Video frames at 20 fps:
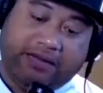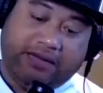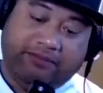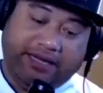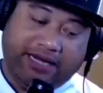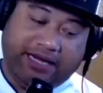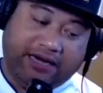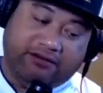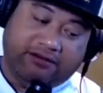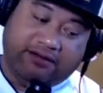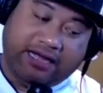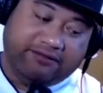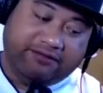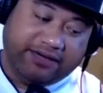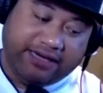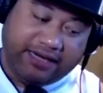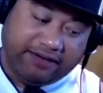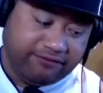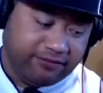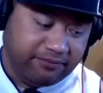mean, I don't have
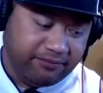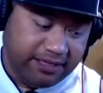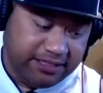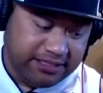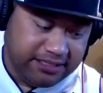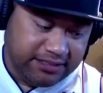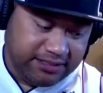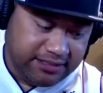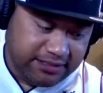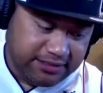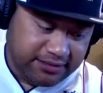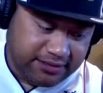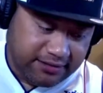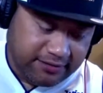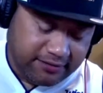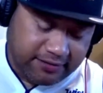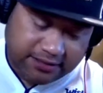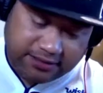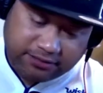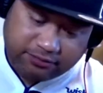an affirmation. I just
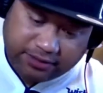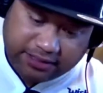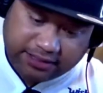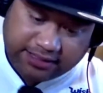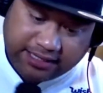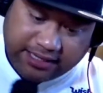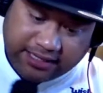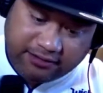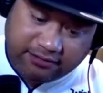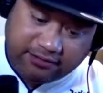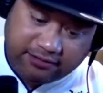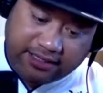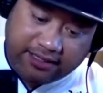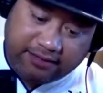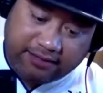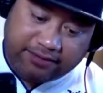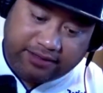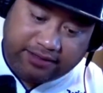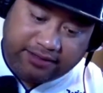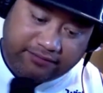want to thank you again,
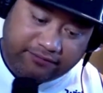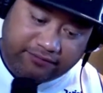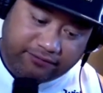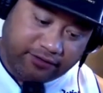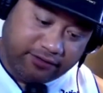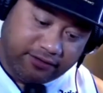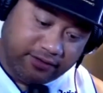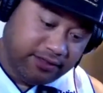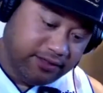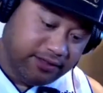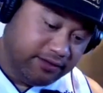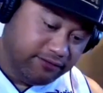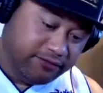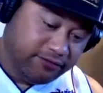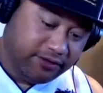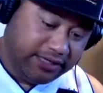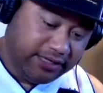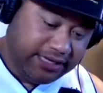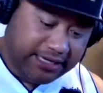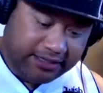brother, for
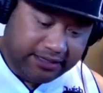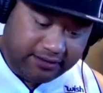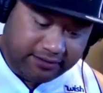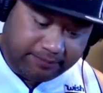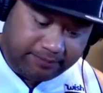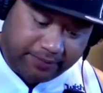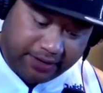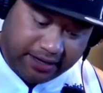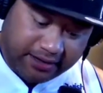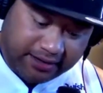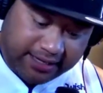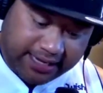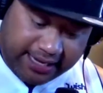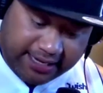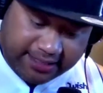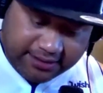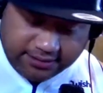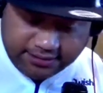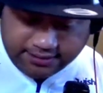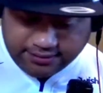getting on the
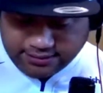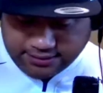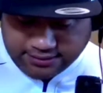podcast.